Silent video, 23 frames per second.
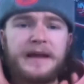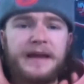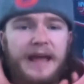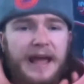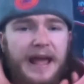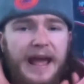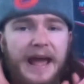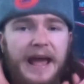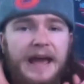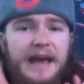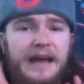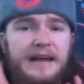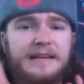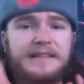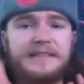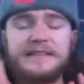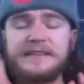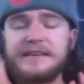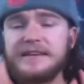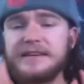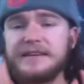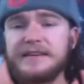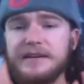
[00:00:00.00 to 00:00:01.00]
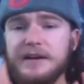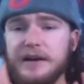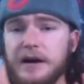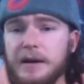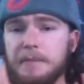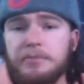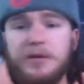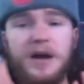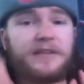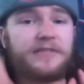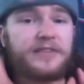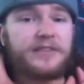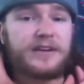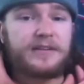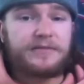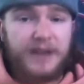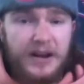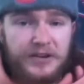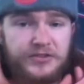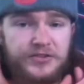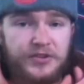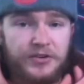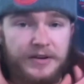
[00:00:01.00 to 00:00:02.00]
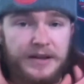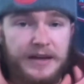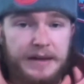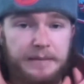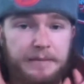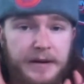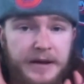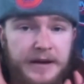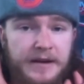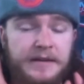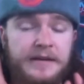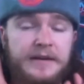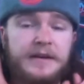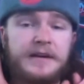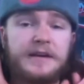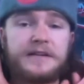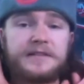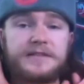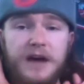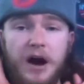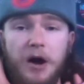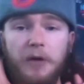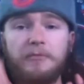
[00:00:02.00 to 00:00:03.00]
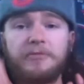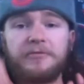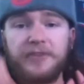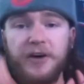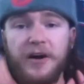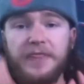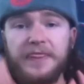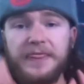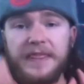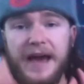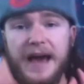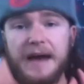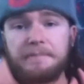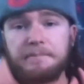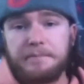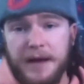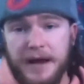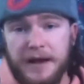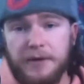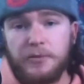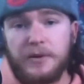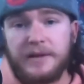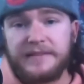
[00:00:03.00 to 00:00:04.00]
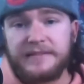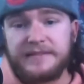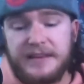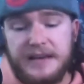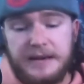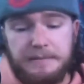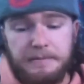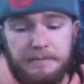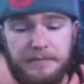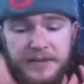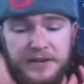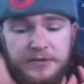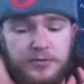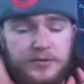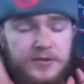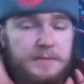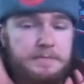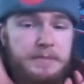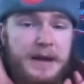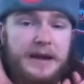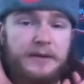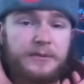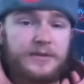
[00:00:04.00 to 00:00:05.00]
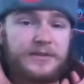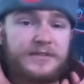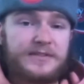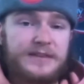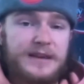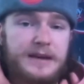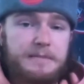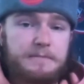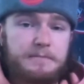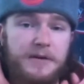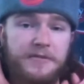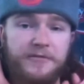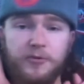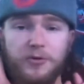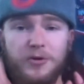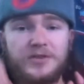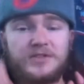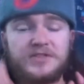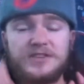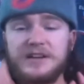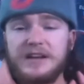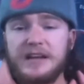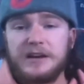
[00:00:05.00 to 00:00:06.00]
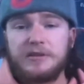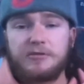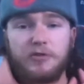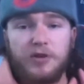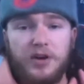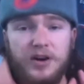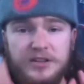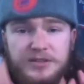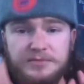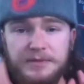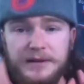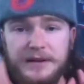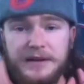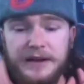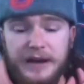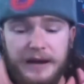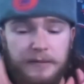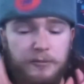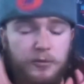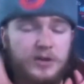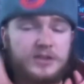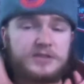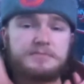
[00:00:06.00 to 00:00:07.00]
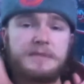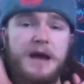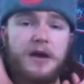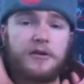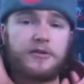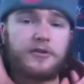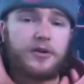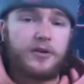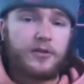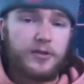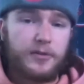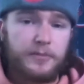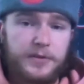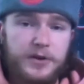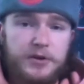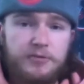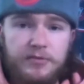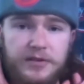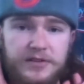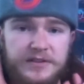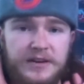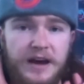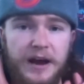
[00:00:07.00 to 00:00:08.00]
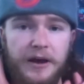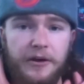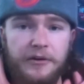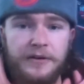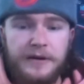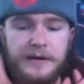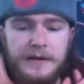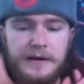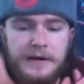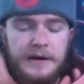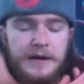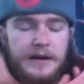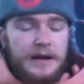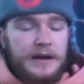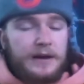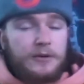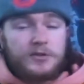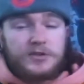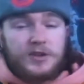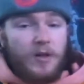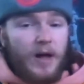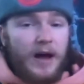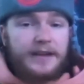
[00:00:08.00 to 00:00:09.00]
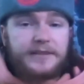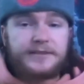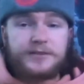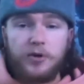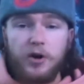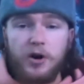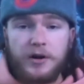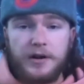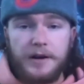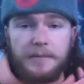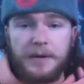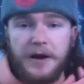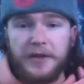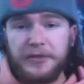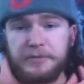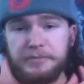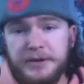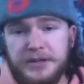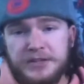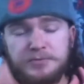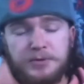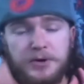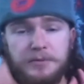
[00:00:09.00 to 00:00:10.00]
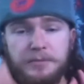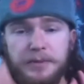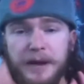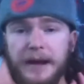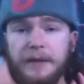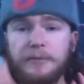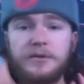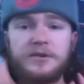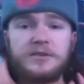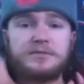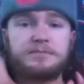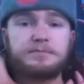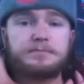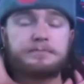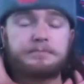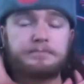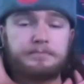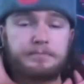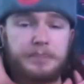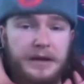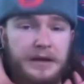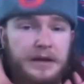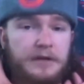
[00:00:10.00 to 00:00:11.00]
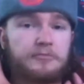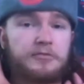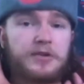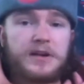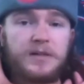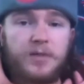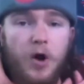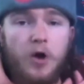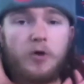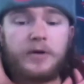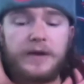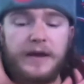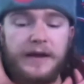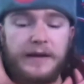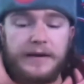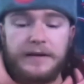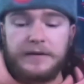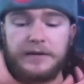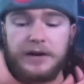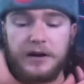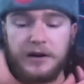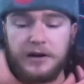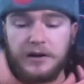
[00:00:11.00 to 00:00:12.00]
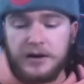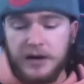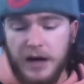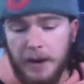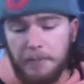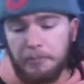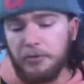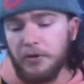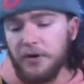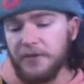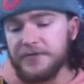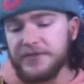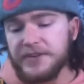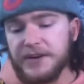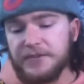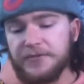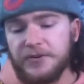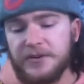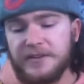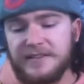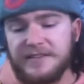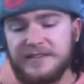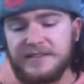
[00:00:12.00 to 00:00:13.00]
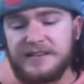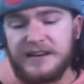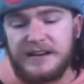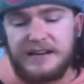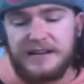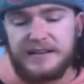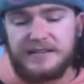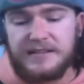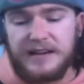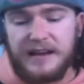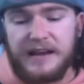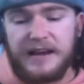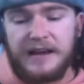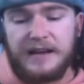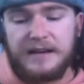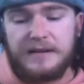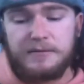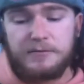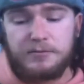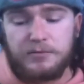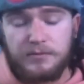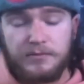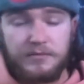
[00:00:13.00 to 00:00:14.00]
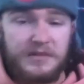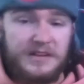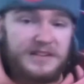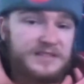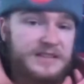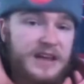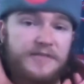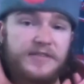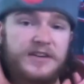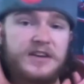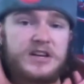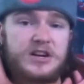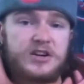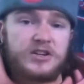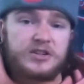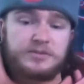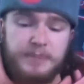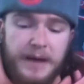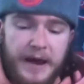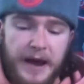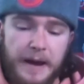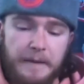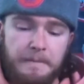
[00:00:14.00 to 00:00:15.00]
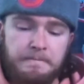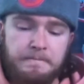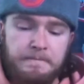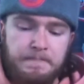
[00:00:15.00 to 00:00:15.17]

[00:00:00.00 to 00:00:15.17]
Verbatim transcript: and the uh, private investor came in to help fund that Penguins team. This was a Penguins team before Sidney Crosby, and once Mario Lemieux retired, there was a lot of talk about the Pittsburgh Penguins being relocated, a couple of different cities in a seven year span.